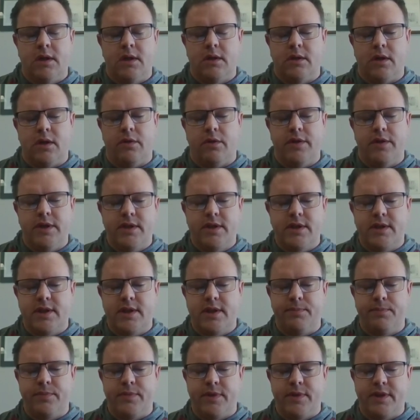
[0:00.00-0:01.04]
No, this
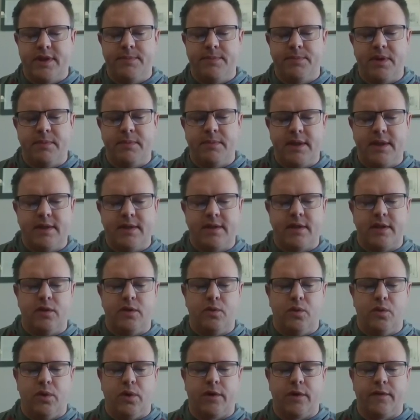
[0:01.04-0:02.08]
simply means that you
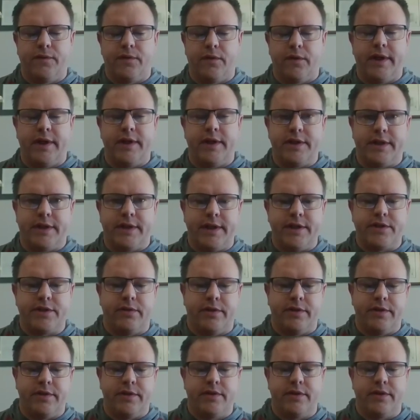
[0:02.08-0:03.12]
work for an educational
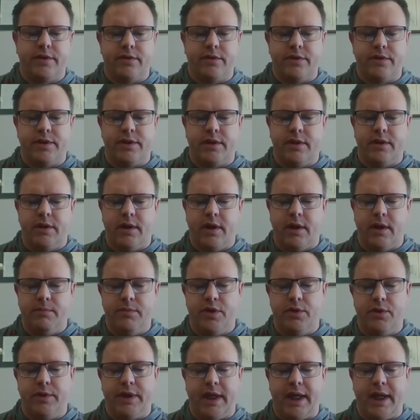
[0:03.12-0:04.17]
institution
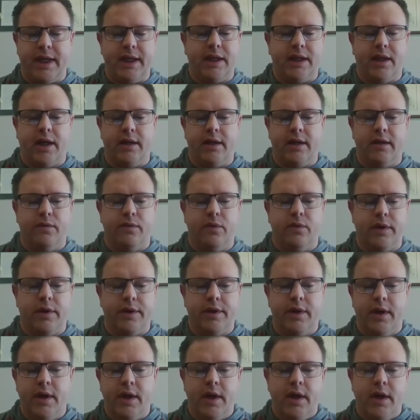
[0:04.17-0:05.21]
doing any kind of work.
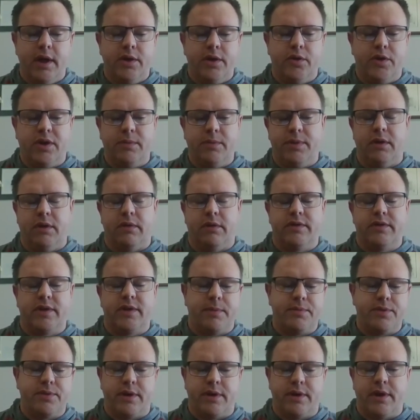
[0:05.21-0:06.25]
You could be a
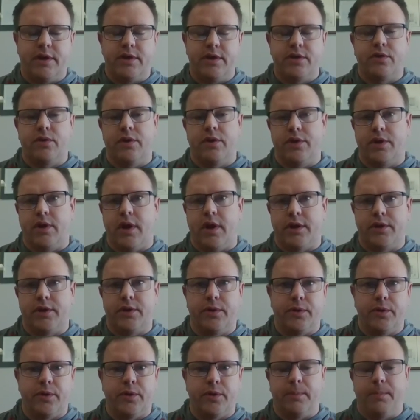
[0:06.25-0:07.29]
receptionist or a doctor
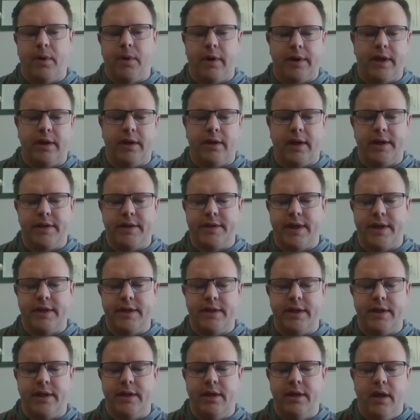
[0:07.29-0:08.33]
or a parking lot
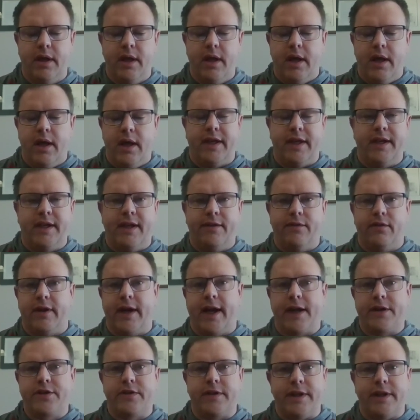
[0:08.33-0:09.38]
attendant that never
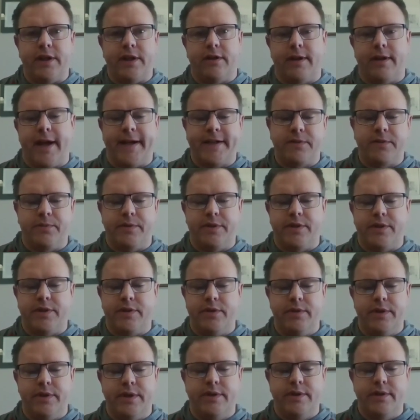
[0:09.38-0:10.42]
actually interacts with
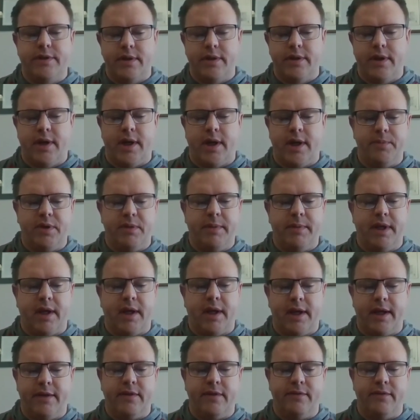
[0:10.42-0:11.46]
students. You may not
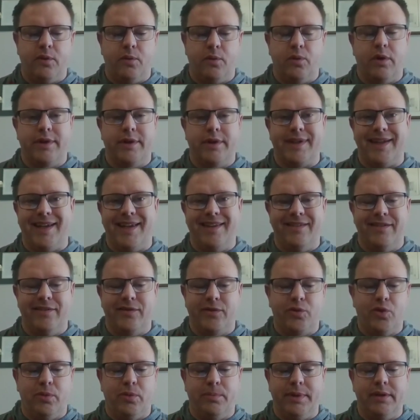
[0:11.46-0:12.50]
have even worked in the school
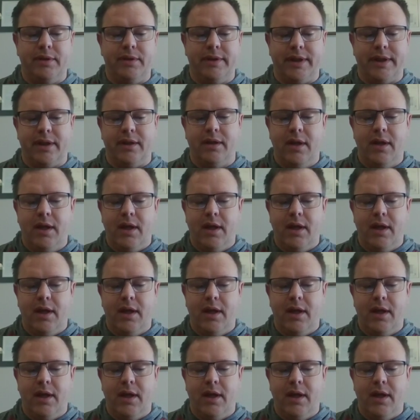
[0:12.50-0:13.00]
building,